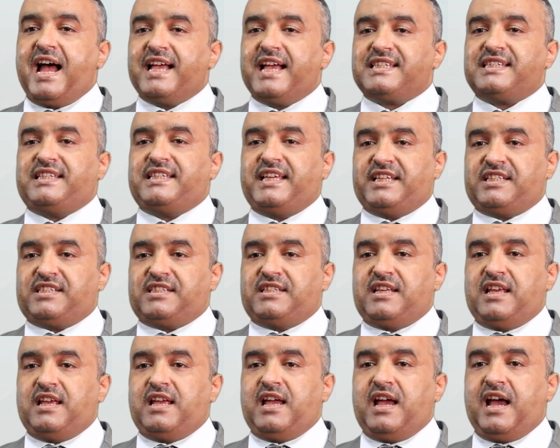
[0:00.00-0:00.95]

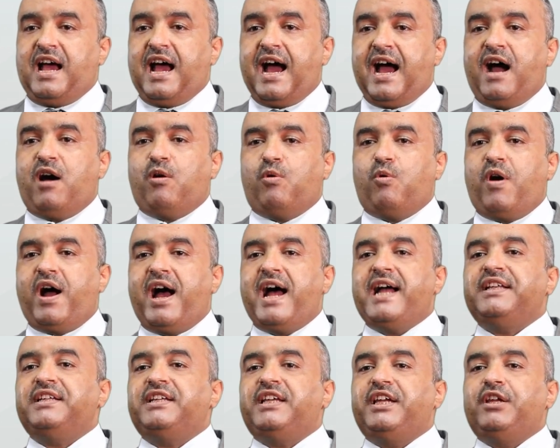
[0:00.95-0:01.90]
assess how
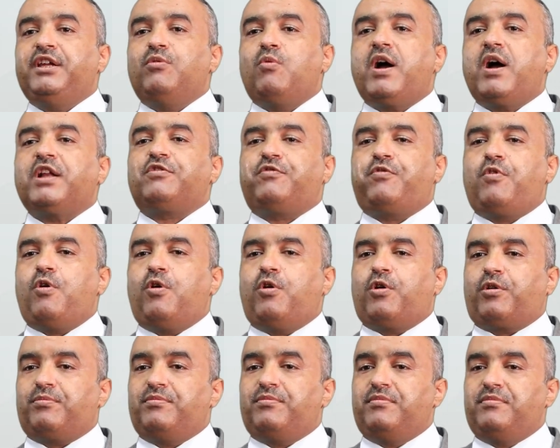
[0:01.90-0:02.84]
and in what
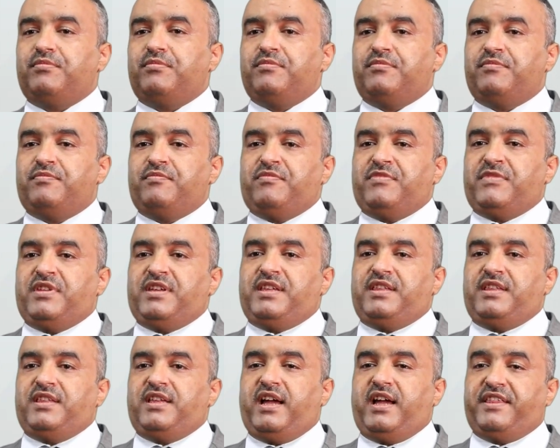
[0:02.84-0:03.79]
form
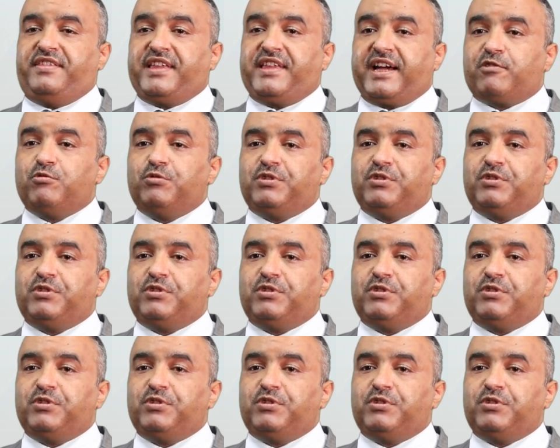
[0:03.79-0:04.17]
the